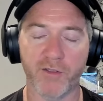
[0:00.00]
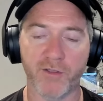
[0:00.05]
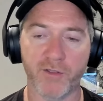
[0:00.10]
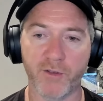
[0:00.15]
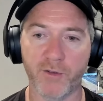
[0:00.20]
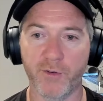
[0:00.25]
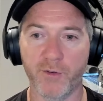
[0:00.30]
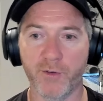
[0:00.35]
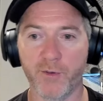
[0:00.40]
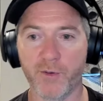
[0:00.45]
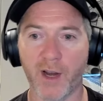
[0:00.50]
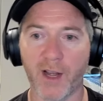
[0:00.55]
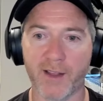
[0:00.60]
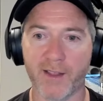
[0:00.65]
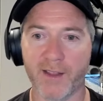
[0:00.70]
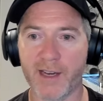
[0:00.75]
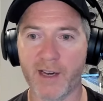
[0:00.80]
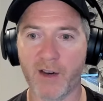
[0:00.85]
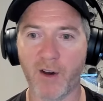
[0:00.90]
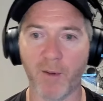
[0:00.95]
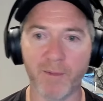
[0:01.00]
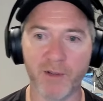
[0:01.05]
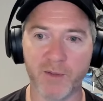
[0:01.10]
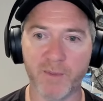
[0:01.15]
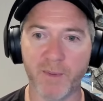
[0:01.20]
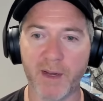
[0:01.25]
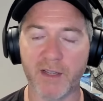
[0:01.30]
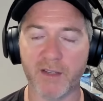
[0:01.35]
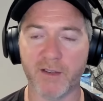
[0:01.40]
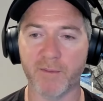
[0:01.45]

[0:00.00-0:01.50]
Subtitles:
to like the e-commerce space,